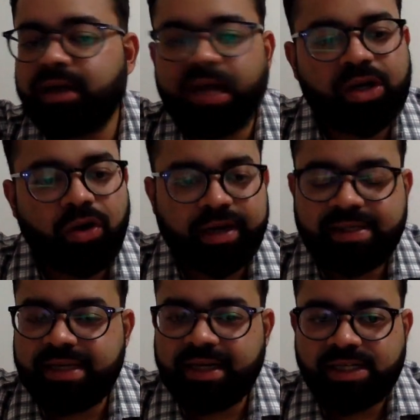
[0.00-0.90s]
accord and
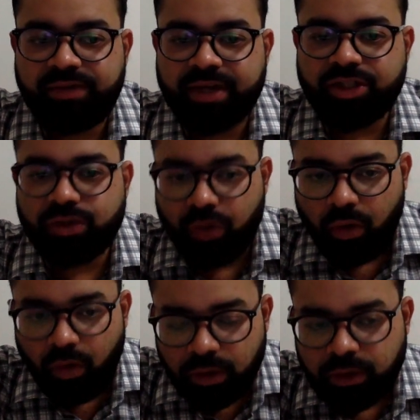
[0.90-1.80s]
satisfaction.
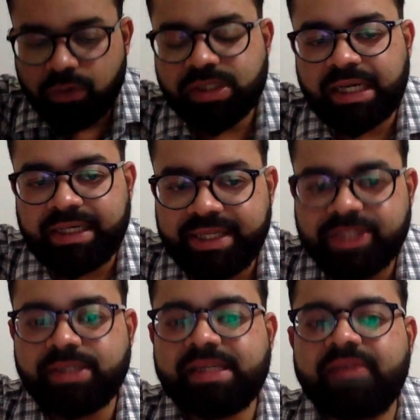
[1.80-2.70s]
All those
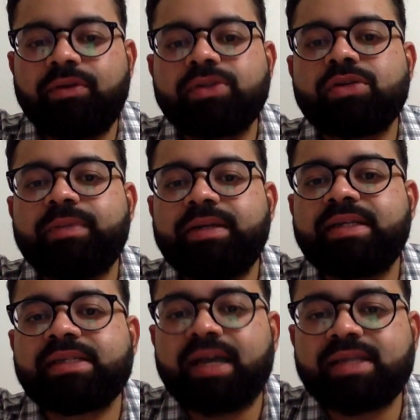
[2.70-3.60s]
conditions have also been
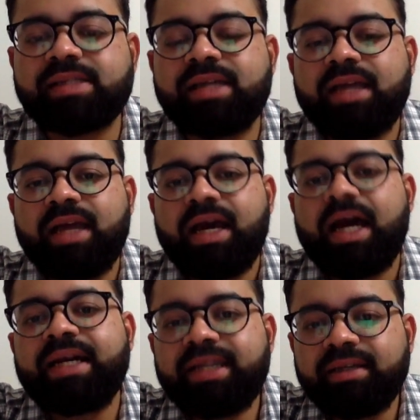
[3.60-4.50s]
discussed
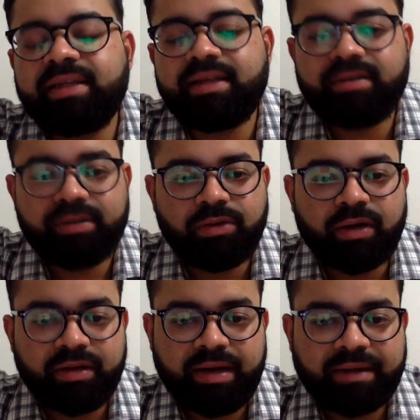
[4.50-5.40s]
under the Indian
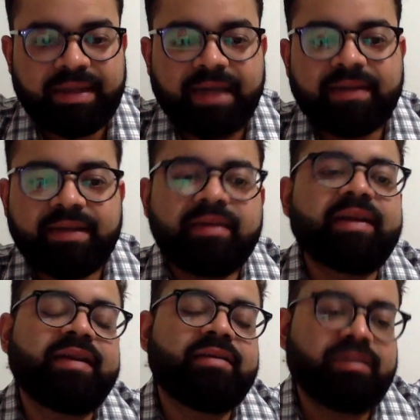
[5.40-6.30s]
Contract Act in
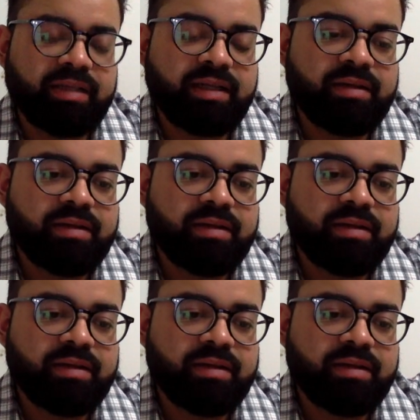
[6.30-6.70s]
great detail.